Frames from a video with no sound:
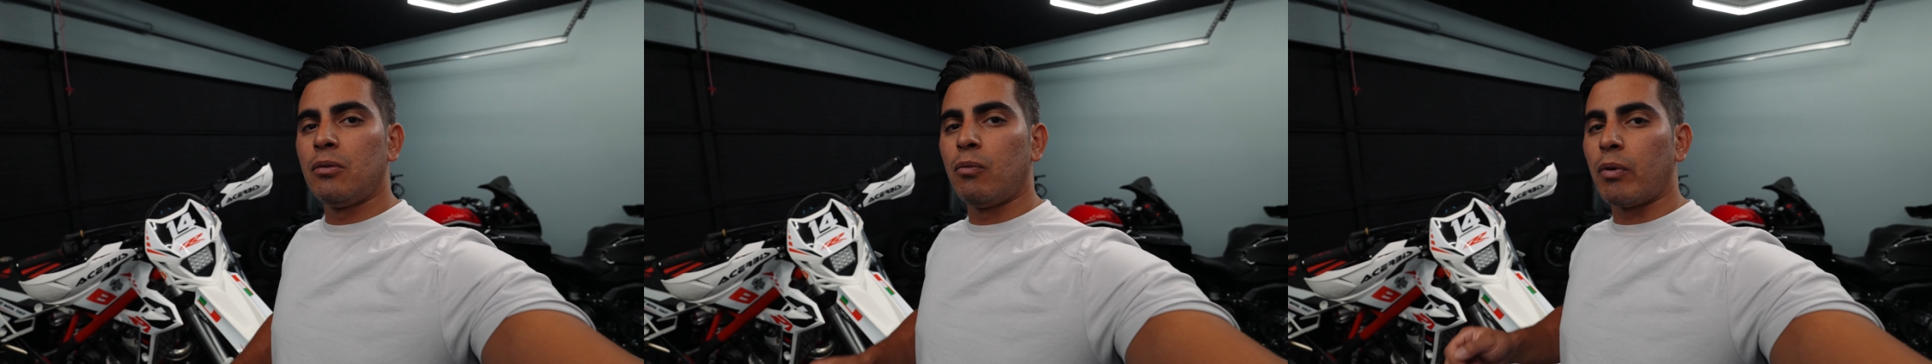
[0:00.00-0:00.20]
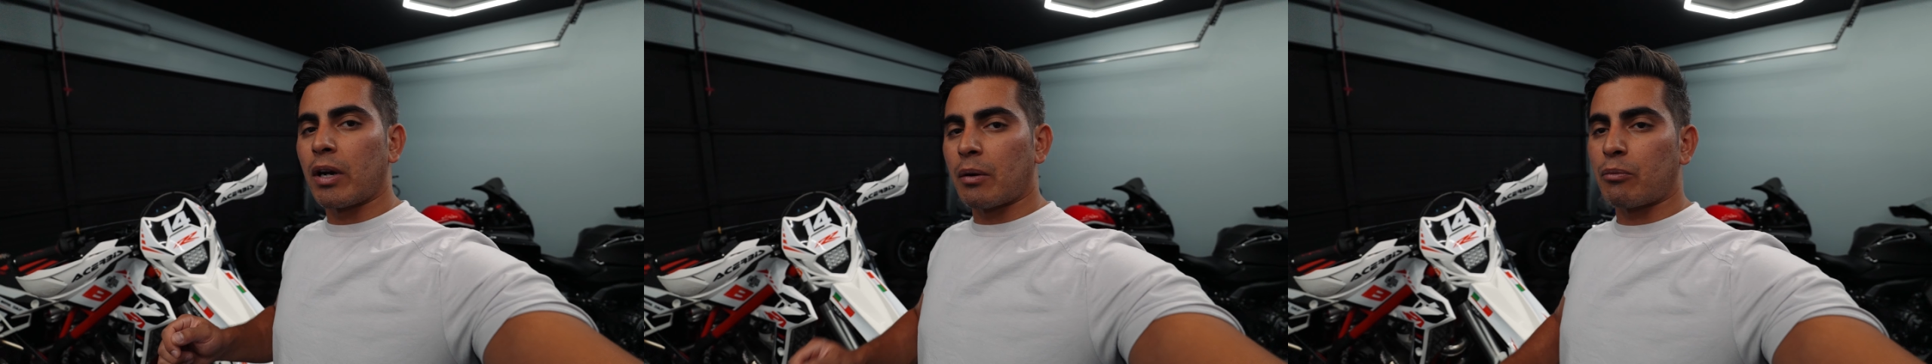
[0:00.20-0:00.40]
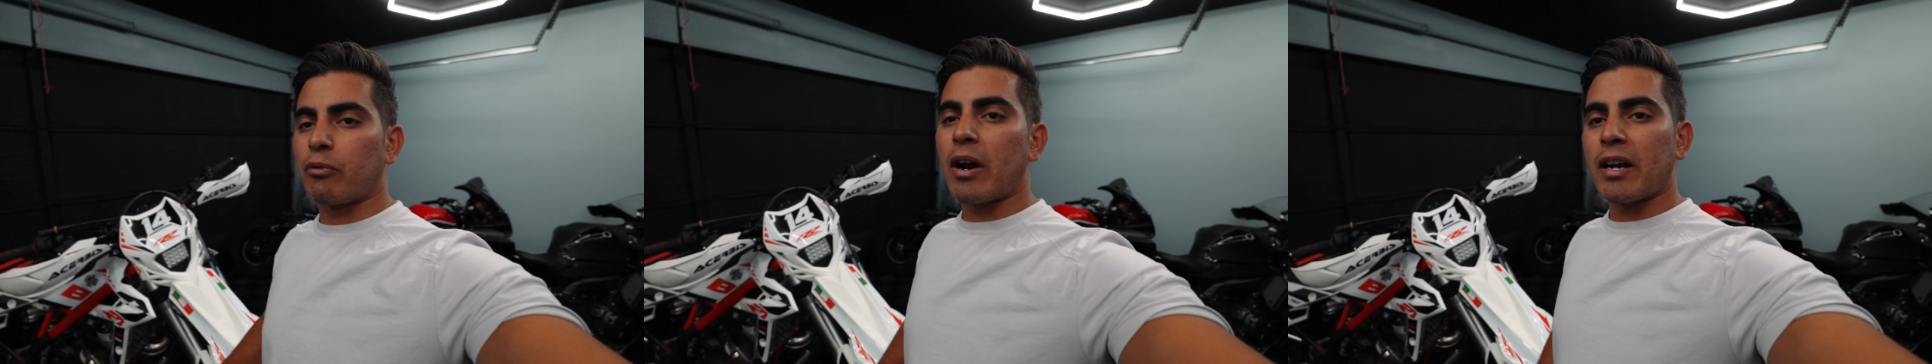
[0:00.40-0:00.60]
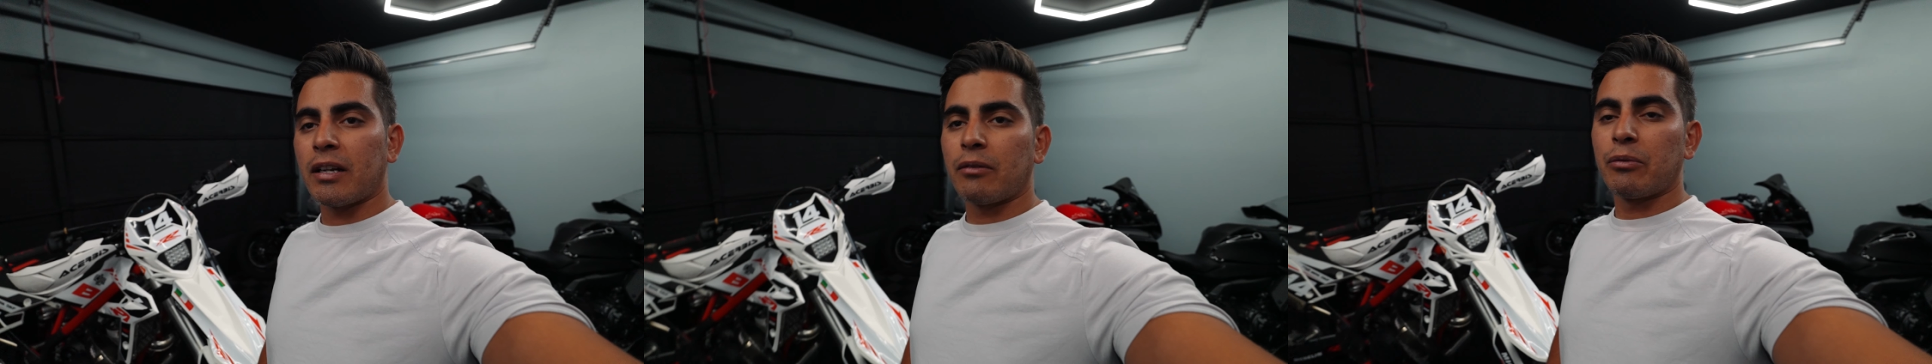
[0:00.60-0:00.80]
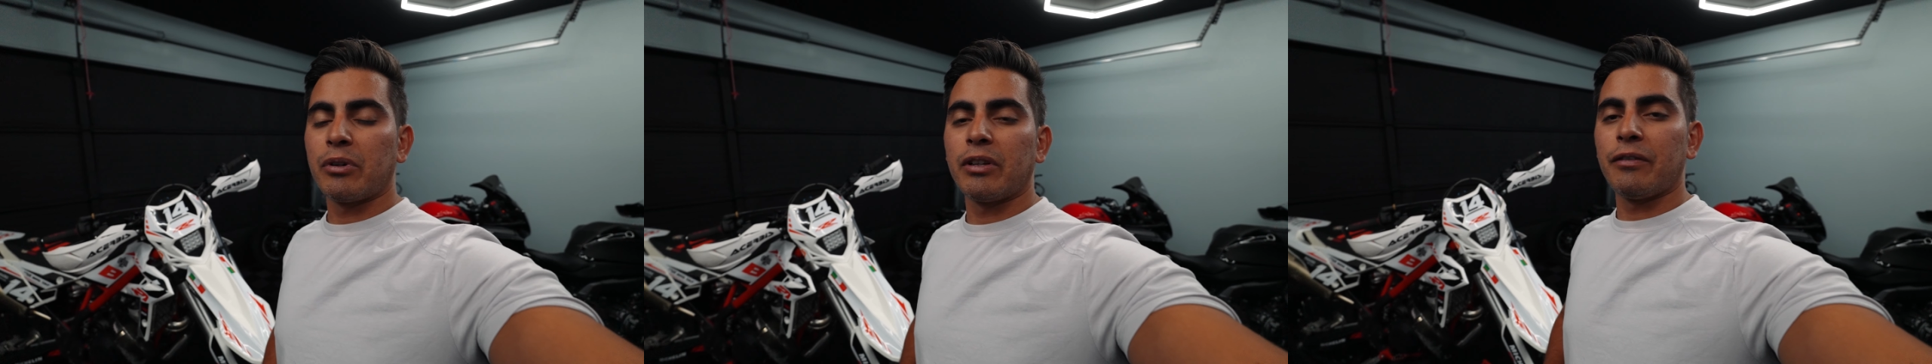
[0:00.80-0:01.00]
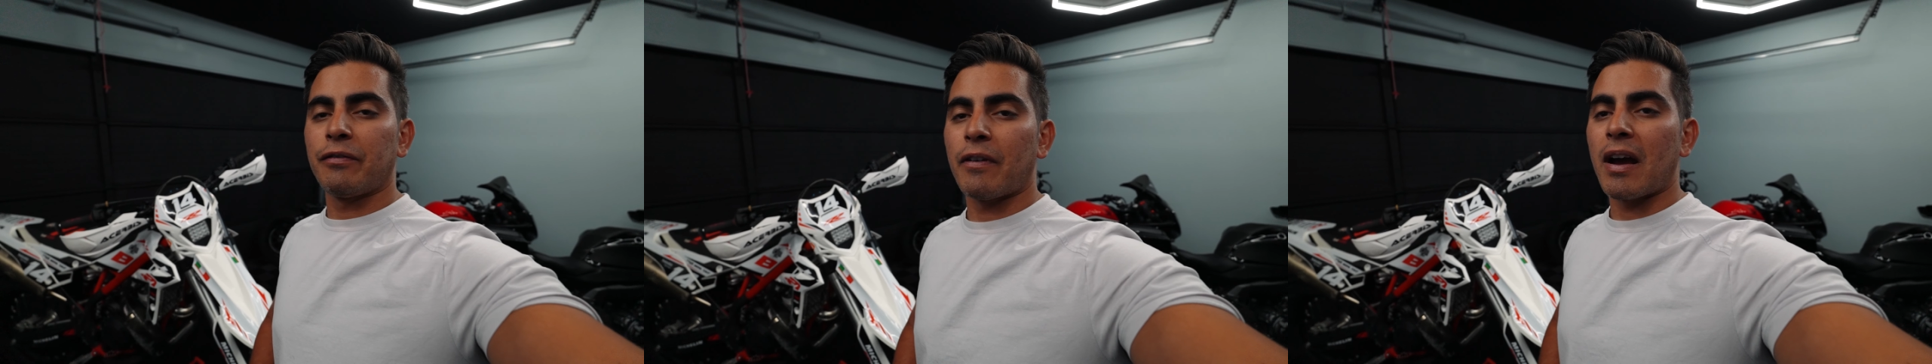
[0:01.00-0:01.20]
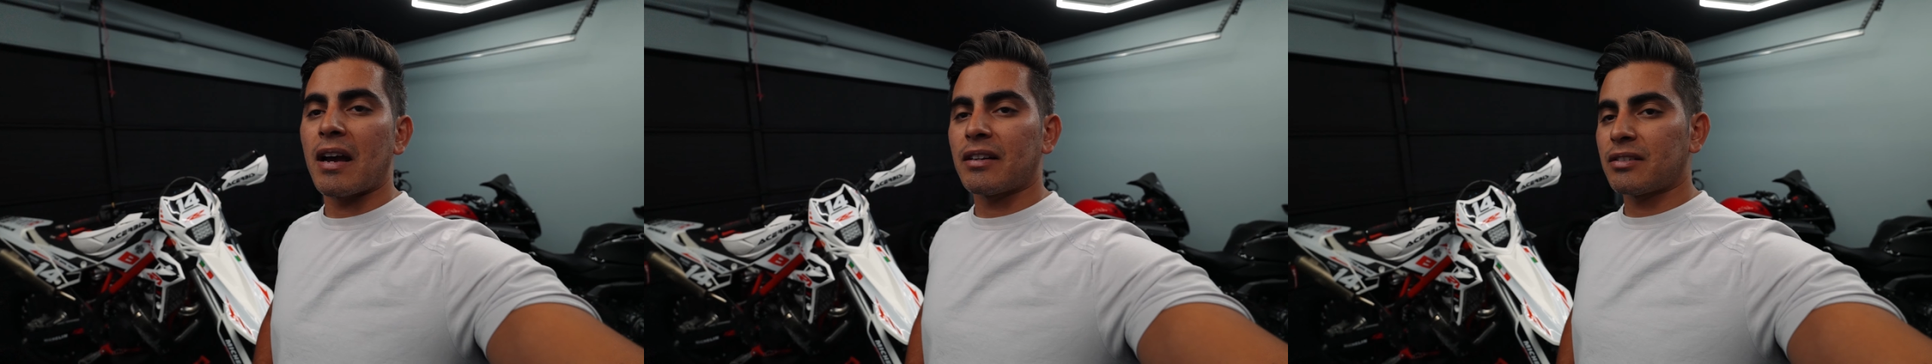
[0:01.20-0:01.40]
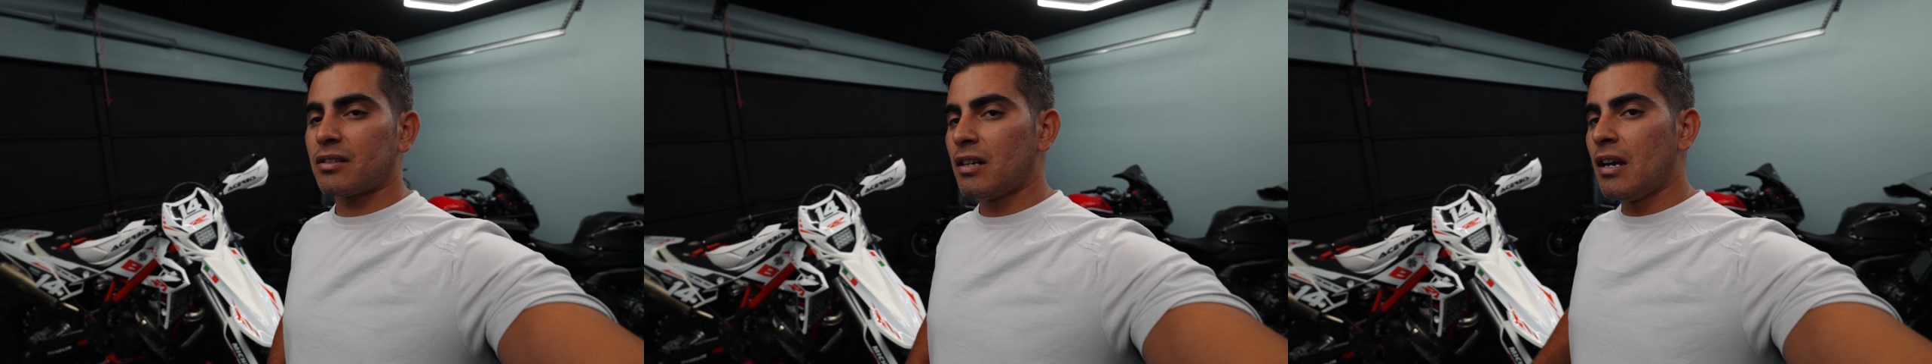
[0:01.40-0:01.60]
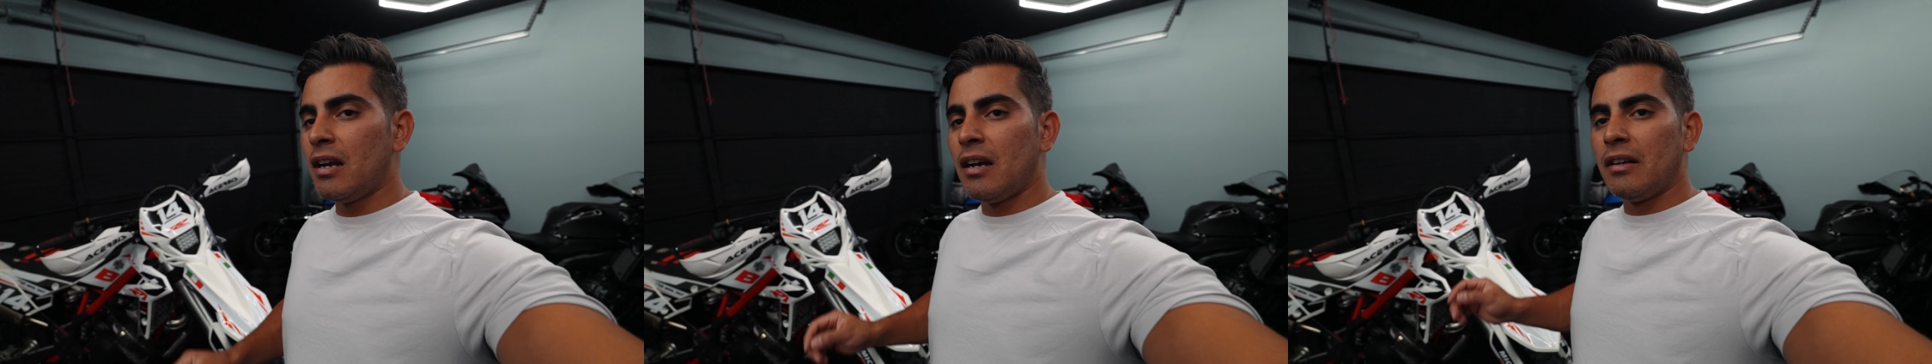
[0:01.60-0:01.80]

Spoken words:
when I'm riding really fast.